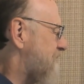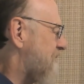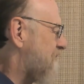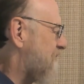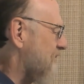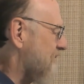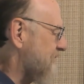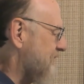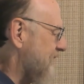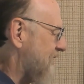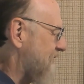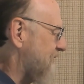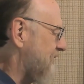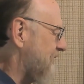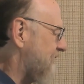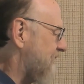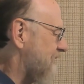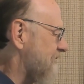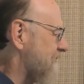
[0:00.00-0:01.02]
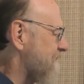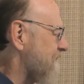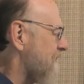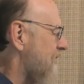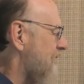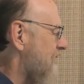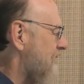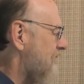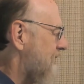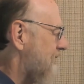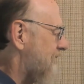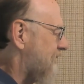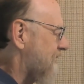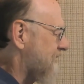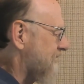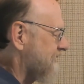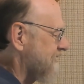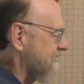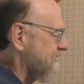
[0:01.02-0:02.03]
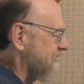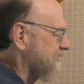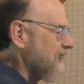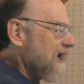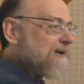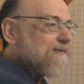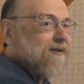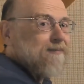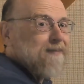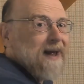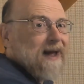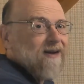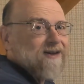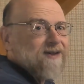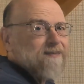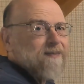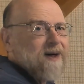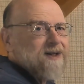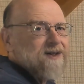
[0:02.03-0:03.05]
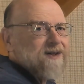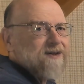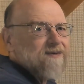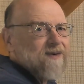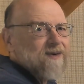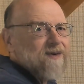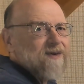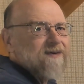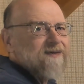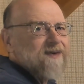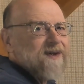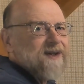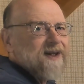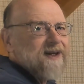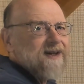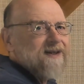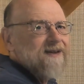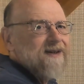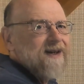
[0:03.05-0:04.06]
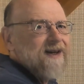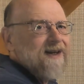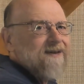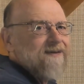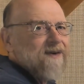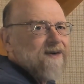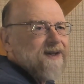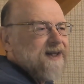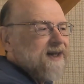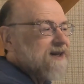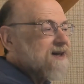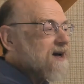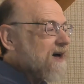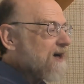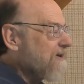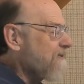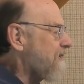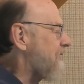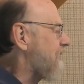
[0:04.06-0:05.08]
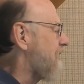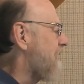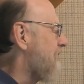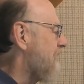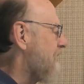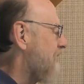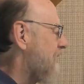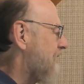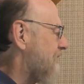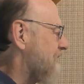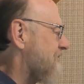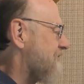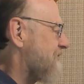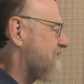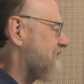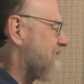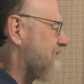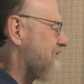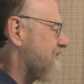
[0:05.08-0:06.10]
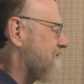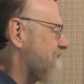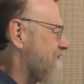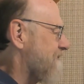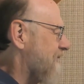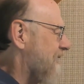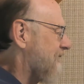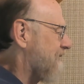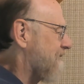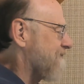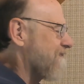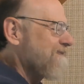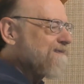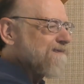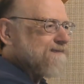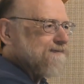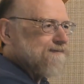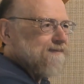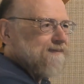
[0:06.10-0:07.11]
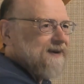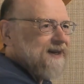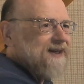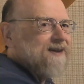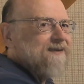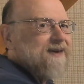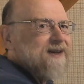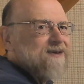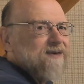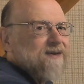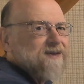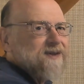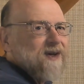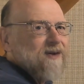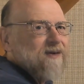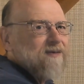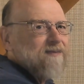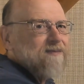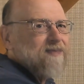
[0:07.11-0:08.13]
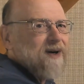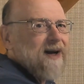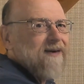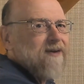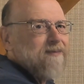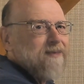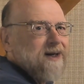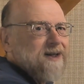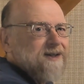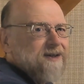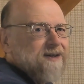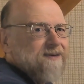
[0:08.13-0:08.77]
worked out here, this is a type of balanced budget rule for the economy. This is the individual's own private budget,